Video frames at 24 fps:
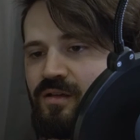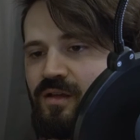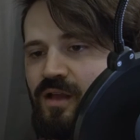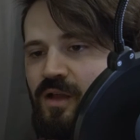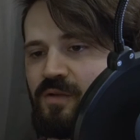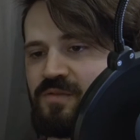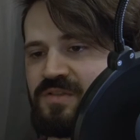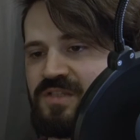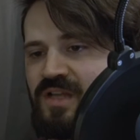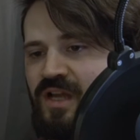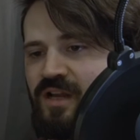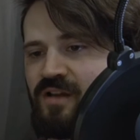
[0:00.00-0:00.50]

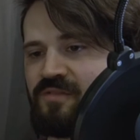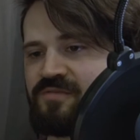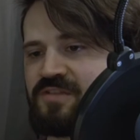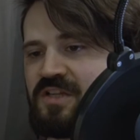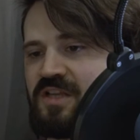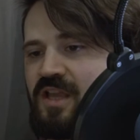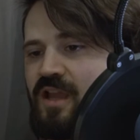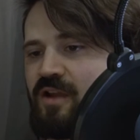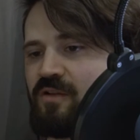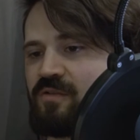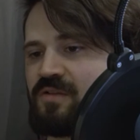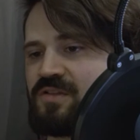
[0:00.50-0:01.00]
Outside of De
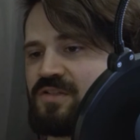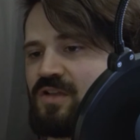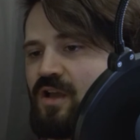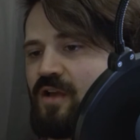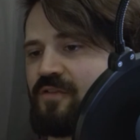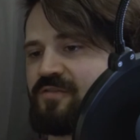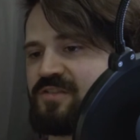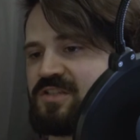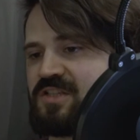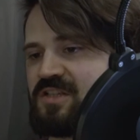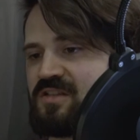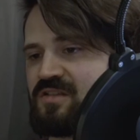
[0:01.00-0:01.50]
Guerin's
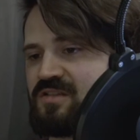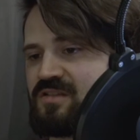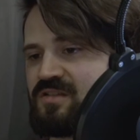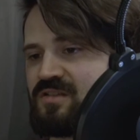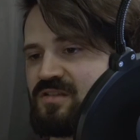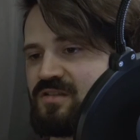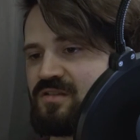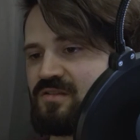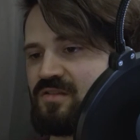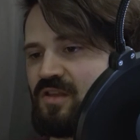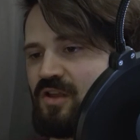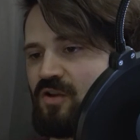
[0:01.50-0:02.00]
offices,
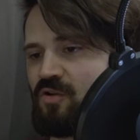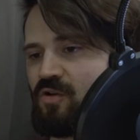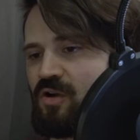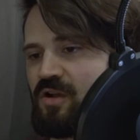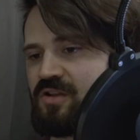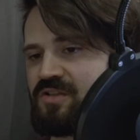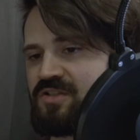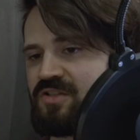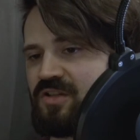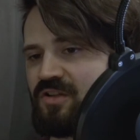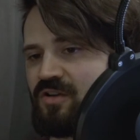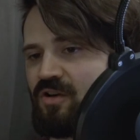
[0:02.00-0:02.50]
they
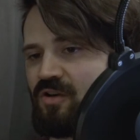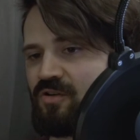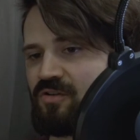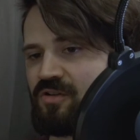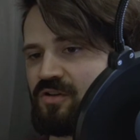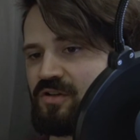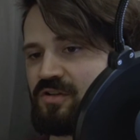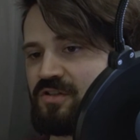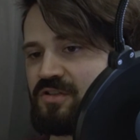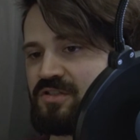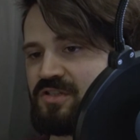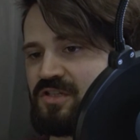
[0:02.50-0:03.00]
crossed a
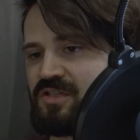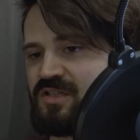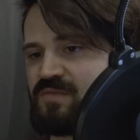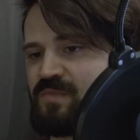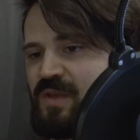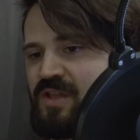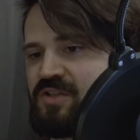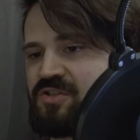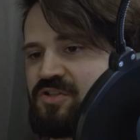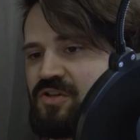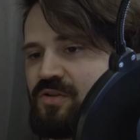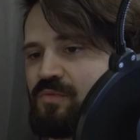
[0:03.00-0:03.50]
guarded
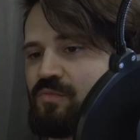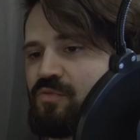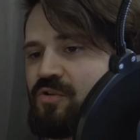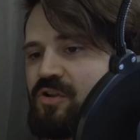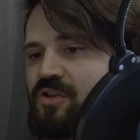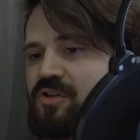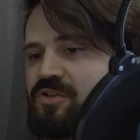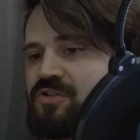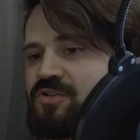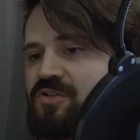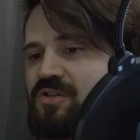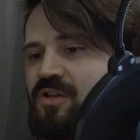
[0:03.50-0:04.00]
suspension
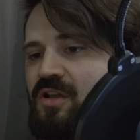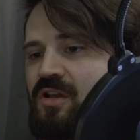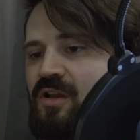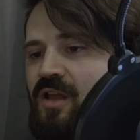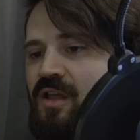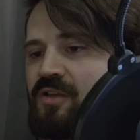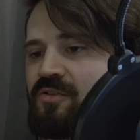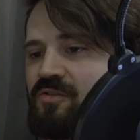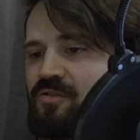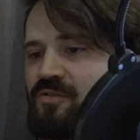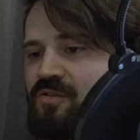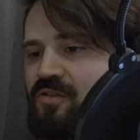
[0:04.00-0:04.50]
bridge and
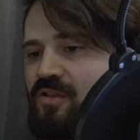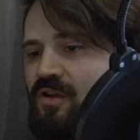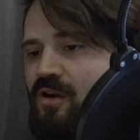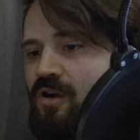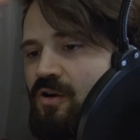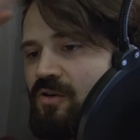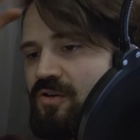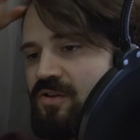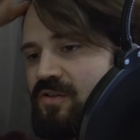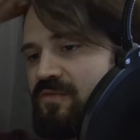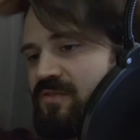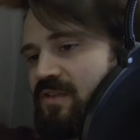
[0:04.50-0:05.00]
entered the
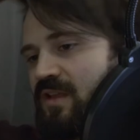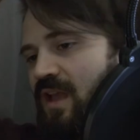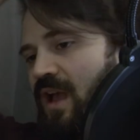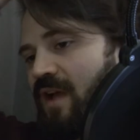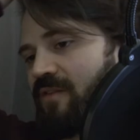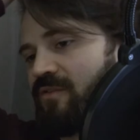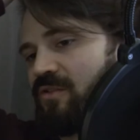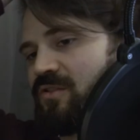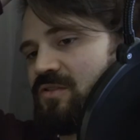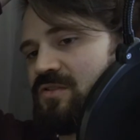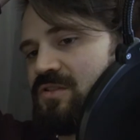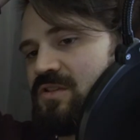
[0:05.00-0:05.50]
heart of the
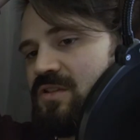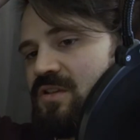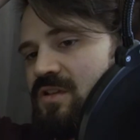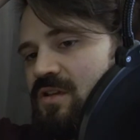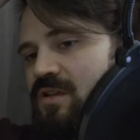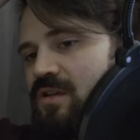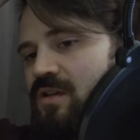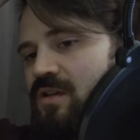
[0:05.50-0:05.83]
caverns.